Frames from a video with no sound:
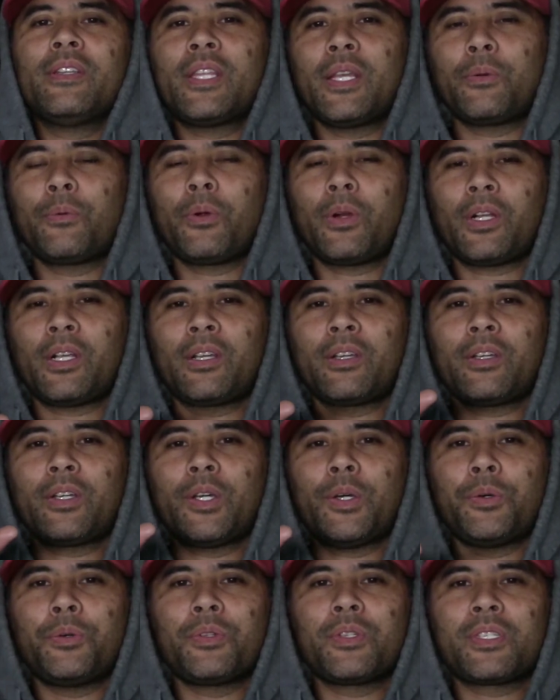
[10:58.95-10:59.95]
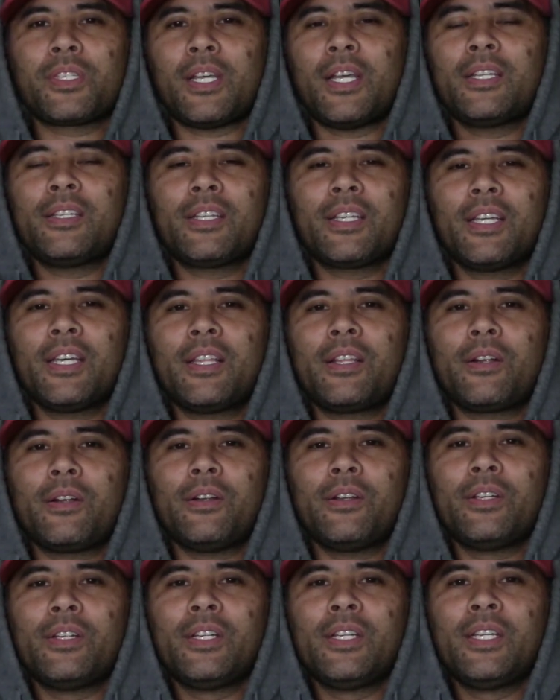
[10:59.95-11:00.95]
They coincide
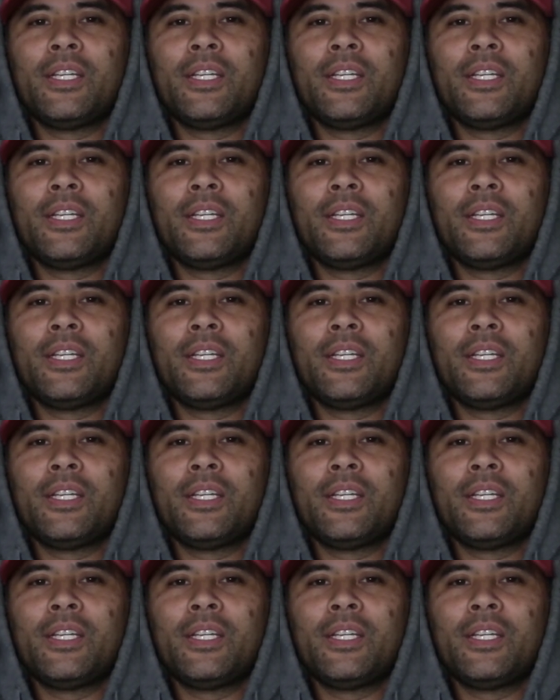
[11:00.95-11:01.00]
together,